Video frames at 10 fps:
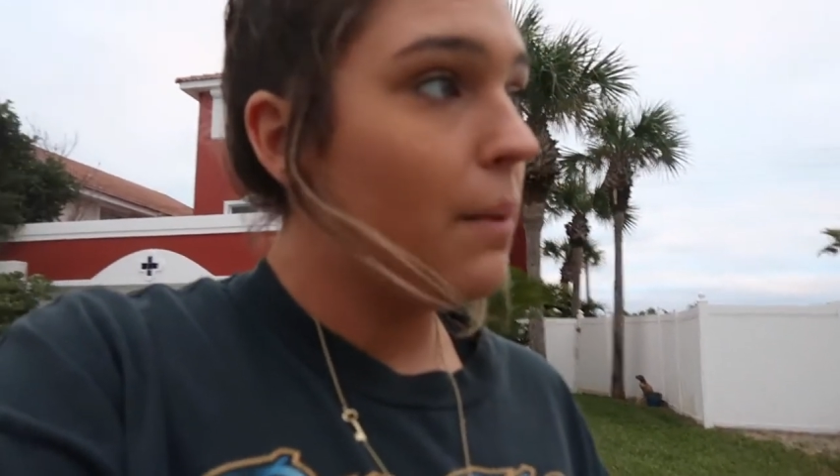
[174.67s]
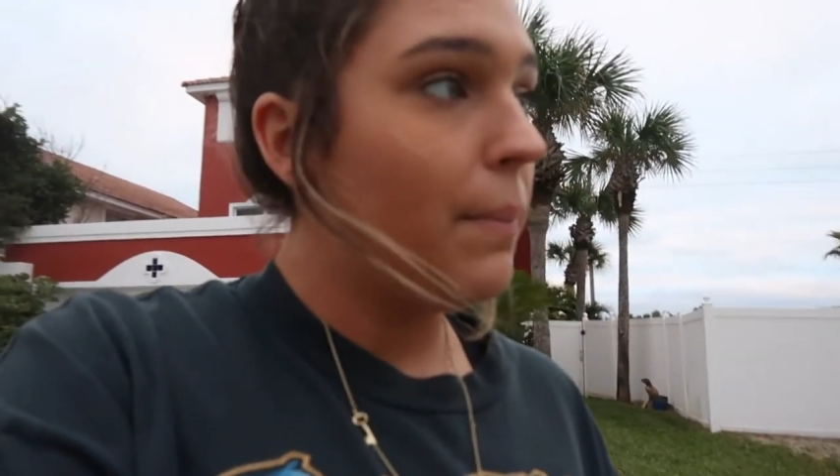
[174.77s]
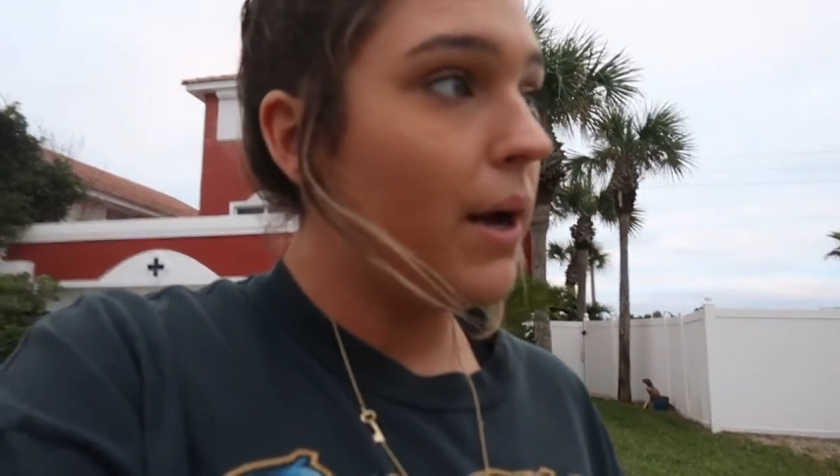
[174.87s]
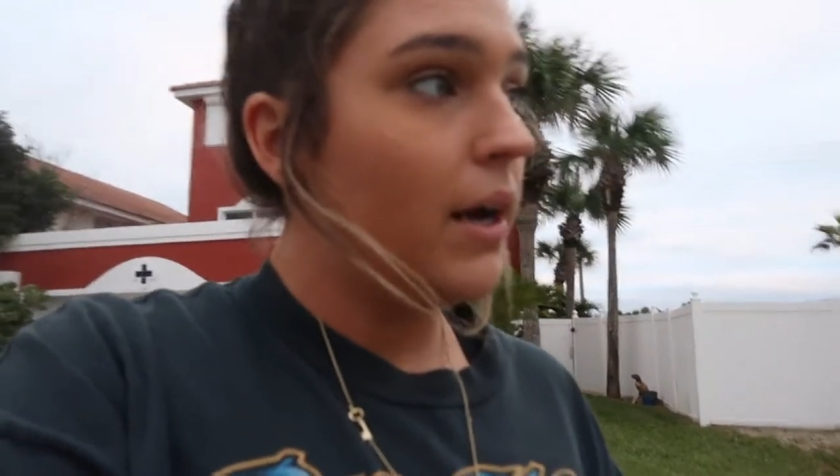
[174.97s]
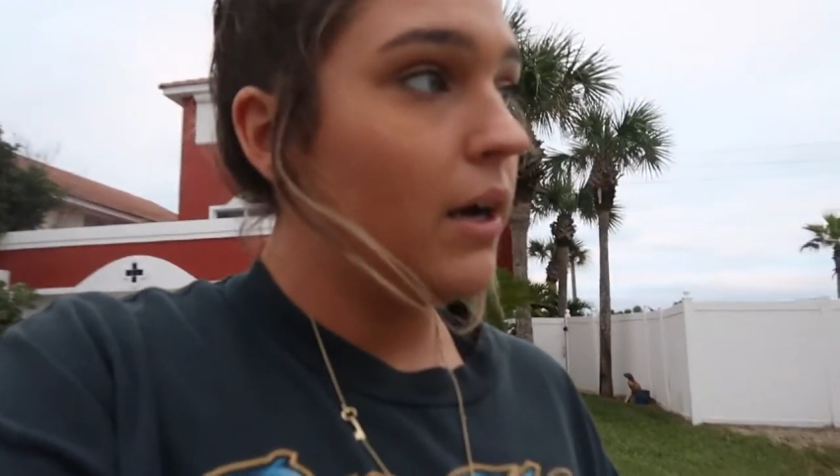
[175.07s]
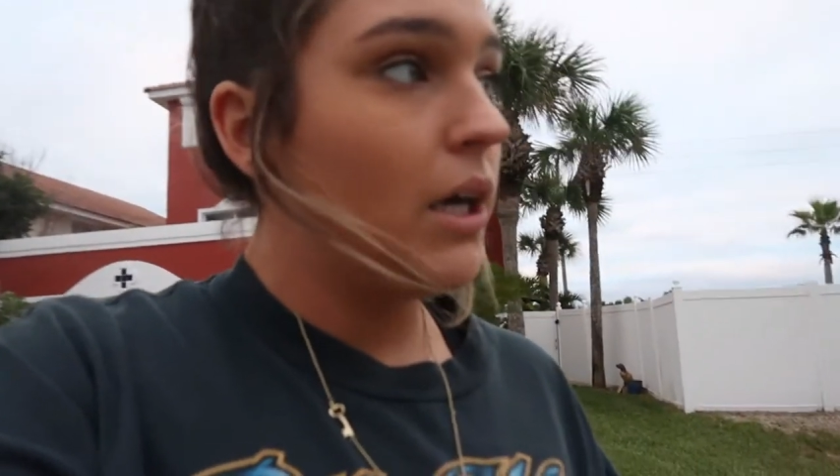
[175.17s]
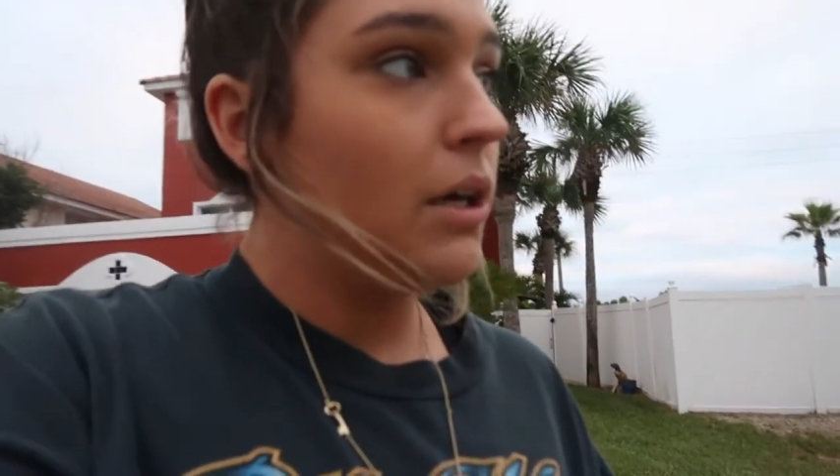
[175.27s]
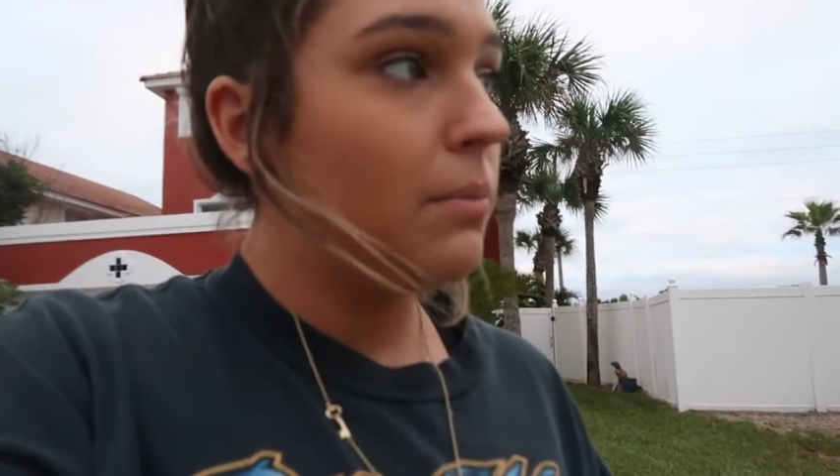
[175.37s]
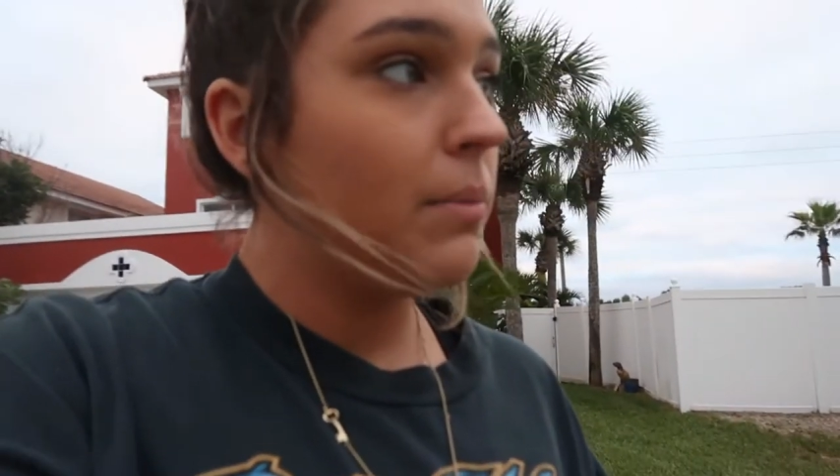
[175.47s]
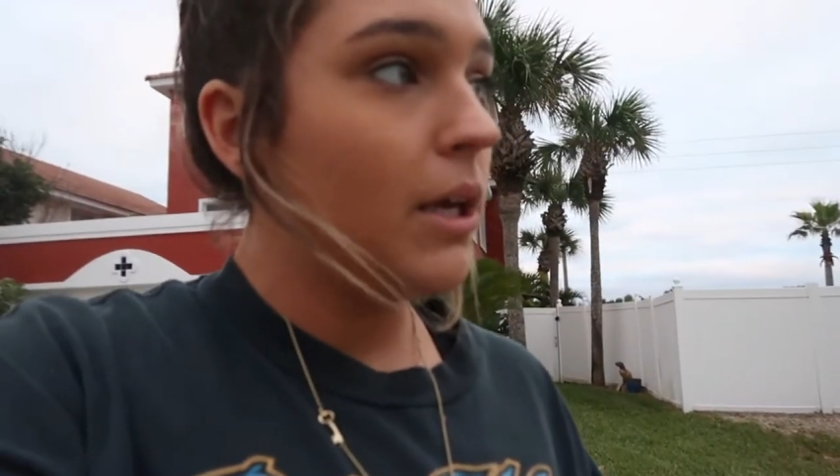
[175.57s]
but
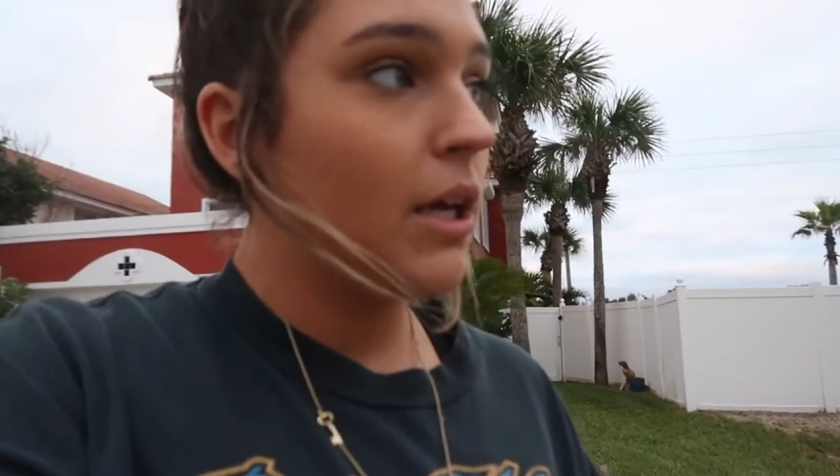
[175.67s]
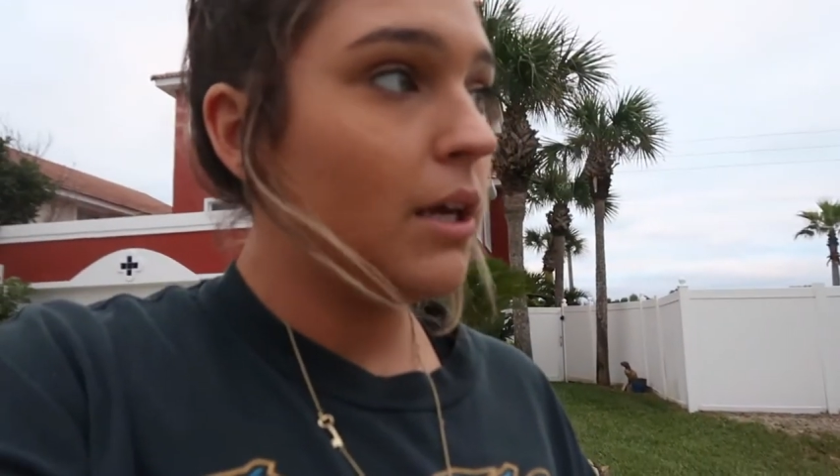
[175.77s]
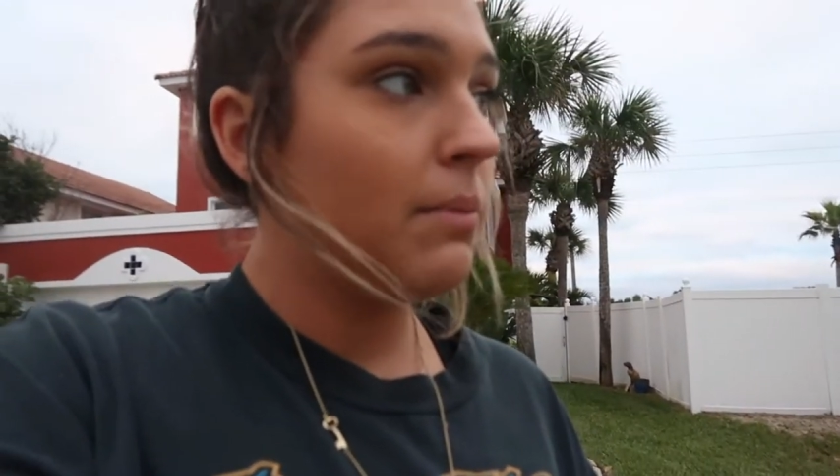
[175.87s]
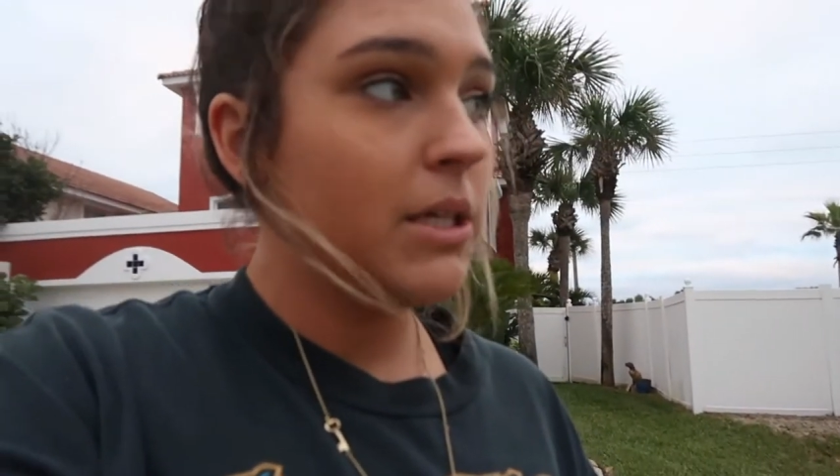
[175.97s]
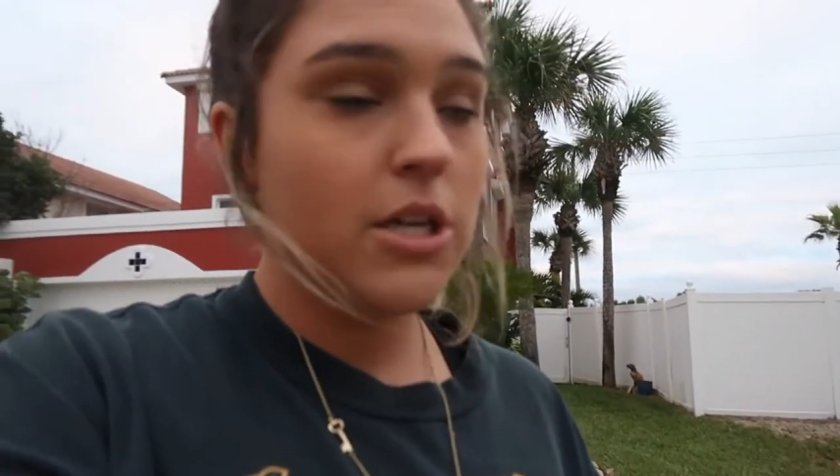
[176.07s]
me and my